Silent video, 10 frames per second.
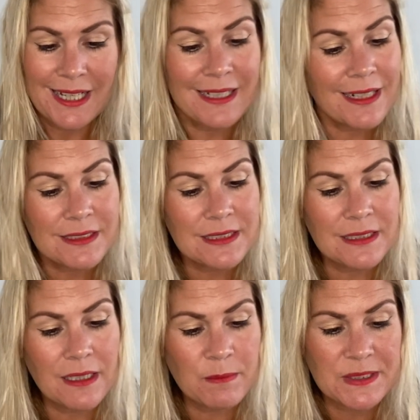and
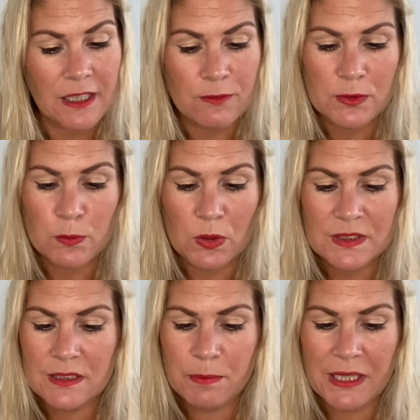Utterson himself was wont
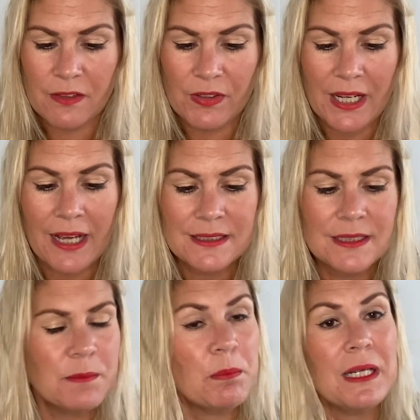to speak of it as
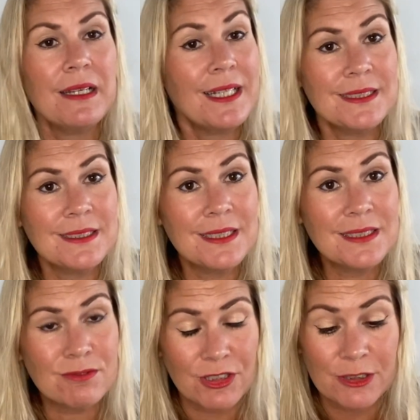the
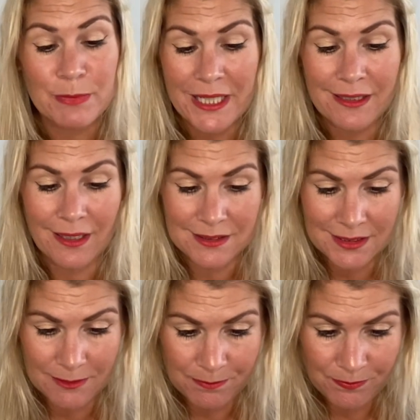pleasantest room in London.